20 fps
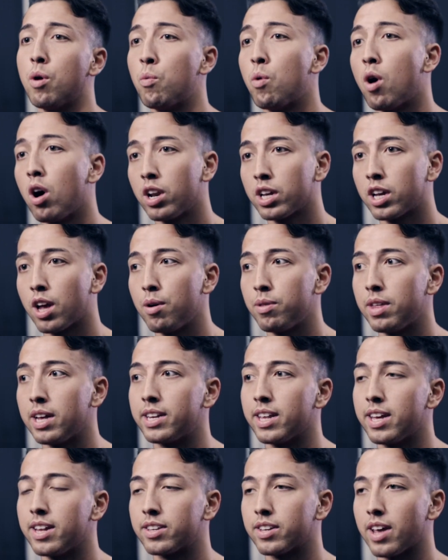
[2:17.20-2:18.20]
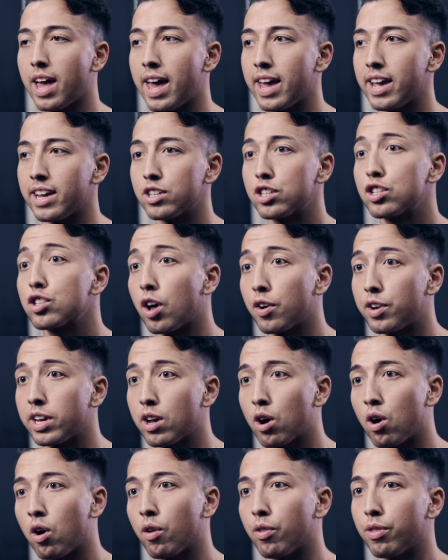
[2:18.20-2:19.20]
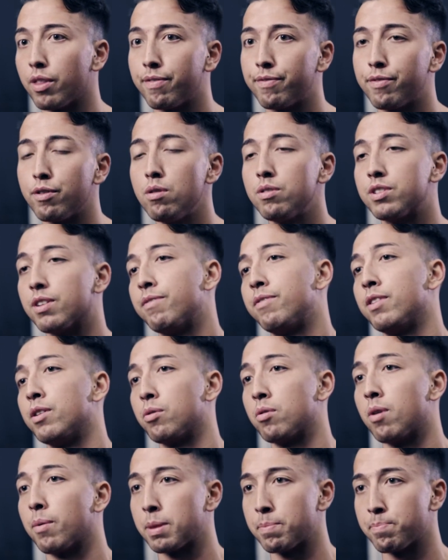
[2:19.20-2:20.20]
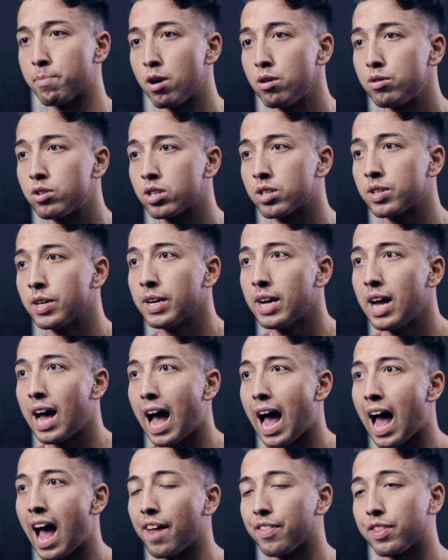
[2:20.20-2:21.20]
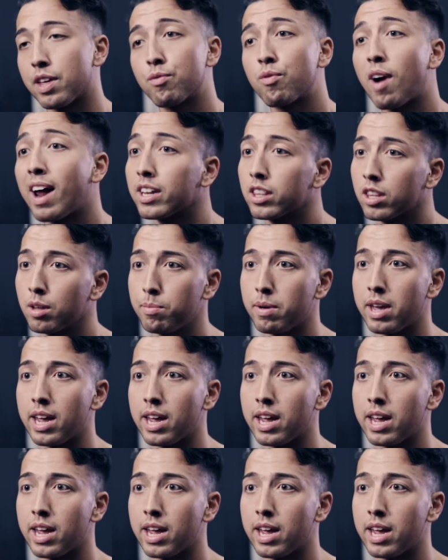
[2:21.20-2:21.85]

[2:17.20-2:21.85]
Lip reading: a while ago, they did a study on the foods that fill you up the most, and they ranked them